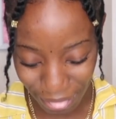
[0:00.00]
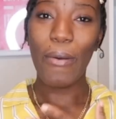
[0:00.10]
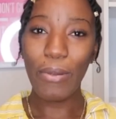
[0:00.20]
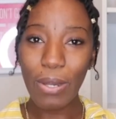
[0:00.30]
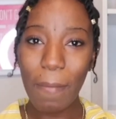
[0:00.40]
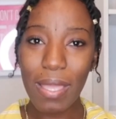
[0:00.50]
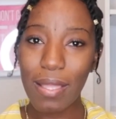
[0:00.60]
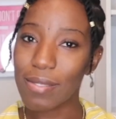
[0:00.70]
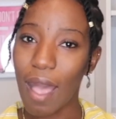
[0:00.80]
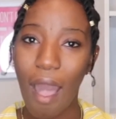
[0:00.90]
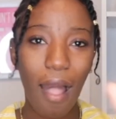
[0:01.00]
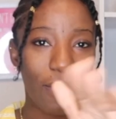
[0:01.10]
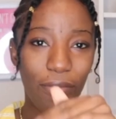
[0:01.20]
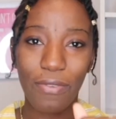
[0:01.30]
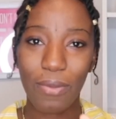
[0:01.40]
UNNU means
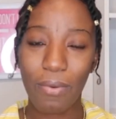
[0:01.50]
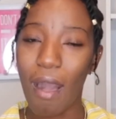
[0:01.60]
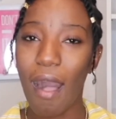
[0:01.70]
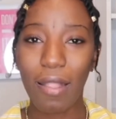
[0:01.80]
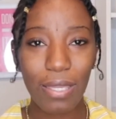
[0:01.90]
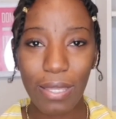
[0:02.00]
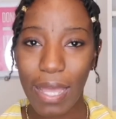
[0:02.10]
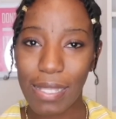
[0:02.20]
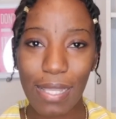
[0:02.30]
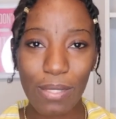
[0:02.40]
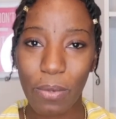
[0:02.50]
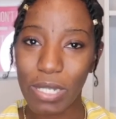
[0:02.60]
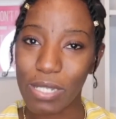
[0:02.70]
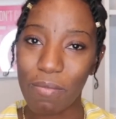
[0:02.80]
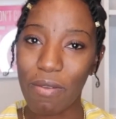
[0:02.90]
all of you guys that's
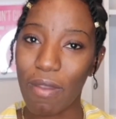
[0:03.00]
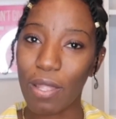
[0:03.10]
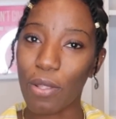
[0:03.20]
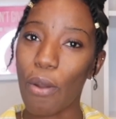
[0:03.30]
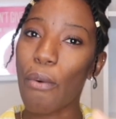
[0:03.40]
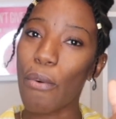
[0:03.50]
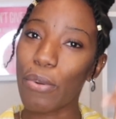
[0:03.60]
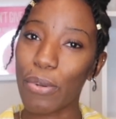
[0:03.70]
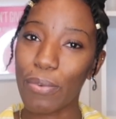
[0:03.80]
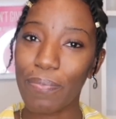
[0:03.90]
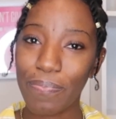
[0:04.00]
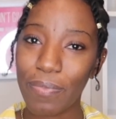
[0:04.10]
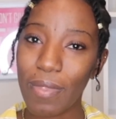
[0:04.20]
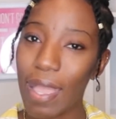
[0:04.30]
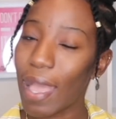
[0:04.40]
watching me right now, UNNU.
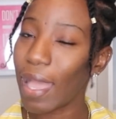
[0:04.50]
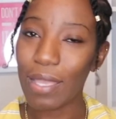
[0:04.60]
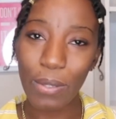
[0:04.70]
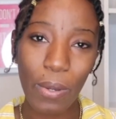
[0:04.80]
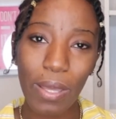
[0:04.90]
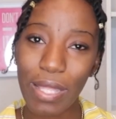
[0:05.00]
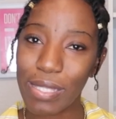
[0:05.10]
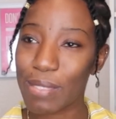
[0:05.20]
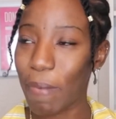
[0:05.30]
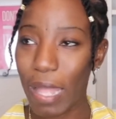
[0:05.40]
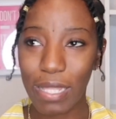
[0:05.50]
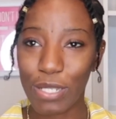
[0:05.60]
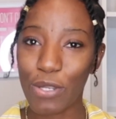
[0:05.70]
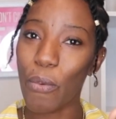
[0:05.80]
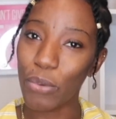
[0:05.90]
And you know in
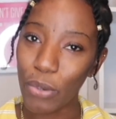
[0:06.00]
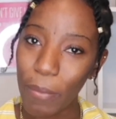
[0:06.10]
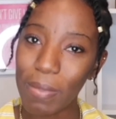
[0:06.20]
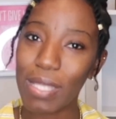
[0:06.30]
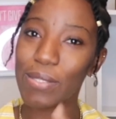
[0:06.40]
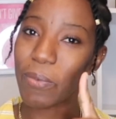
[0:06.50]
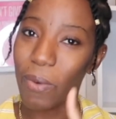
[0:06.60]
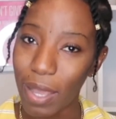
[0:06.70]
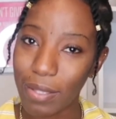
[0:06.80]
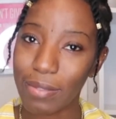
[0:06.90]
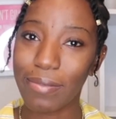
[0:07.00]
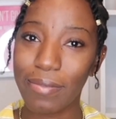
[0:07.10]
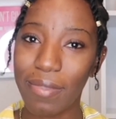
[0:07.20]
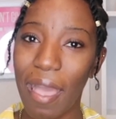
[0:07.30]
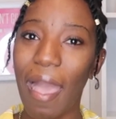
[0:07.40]
Spanish, UNNU means one.
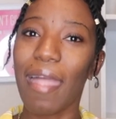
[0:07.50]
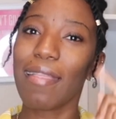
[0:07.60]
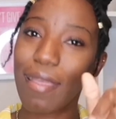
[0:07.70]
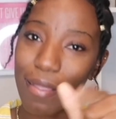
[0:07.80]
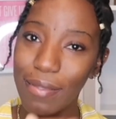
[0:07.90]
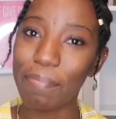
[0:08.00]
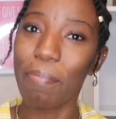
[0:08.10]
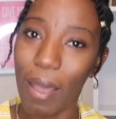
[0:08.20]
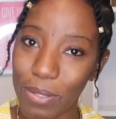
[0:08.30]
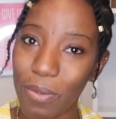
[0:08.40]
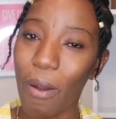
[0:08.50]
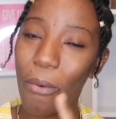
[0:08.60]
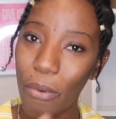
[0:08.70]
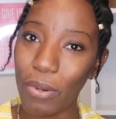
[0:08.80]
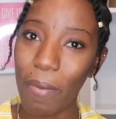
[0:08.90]
And in
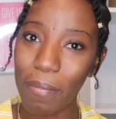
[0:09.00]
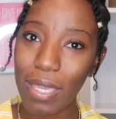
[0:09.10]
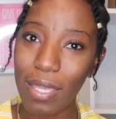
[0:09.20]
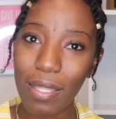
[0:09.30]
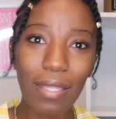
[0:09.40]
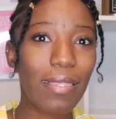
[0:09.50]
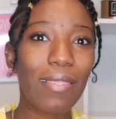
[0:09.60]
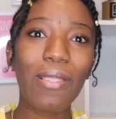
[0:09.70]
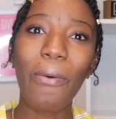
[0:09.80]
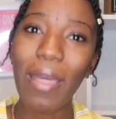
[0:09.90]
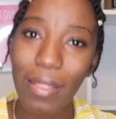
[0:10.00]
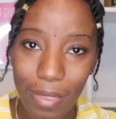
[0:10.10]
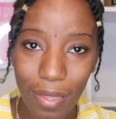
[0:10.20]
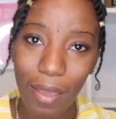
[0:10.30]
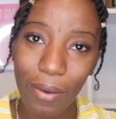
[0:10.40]
Patwa, UNNU means
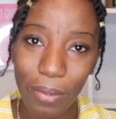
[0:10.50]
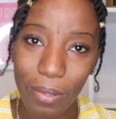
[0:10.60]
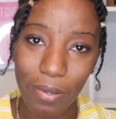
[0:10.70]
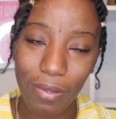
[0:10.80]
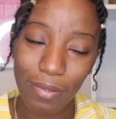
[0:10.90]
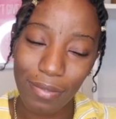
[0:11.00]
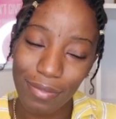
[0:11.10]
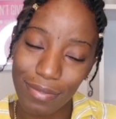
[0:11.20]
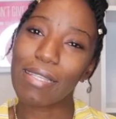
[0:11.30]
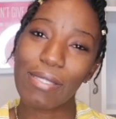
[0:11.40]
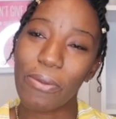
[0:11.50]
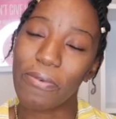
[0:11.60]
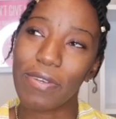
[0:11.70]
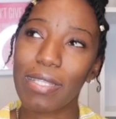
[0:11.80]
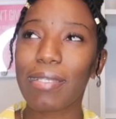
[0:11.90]
20 UNNU. That's so
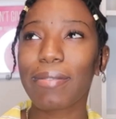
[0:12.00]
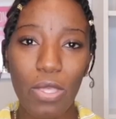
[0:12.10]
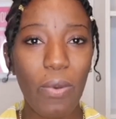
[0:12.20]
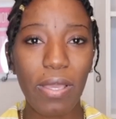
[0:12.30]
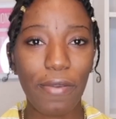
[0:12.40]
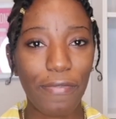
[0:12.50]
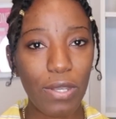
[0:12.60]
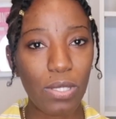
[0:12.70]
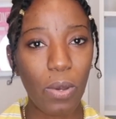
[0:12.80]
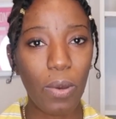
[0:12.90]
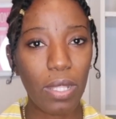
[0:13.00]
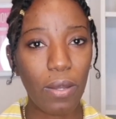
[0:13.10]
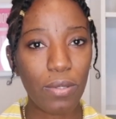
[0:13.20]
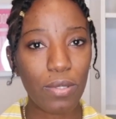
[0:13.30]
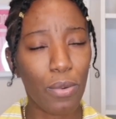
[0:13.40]
funny. You and your friends going
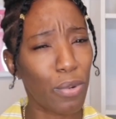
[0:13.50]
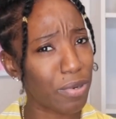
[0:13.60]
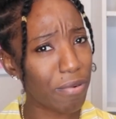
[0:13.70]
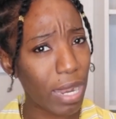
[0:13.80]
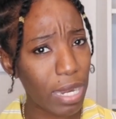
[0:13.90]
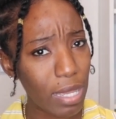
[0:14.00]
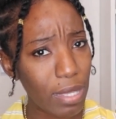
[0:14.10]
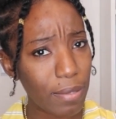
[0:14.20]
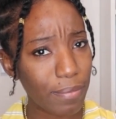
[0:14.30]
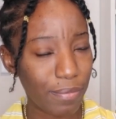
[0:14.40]
out. UNNU ready?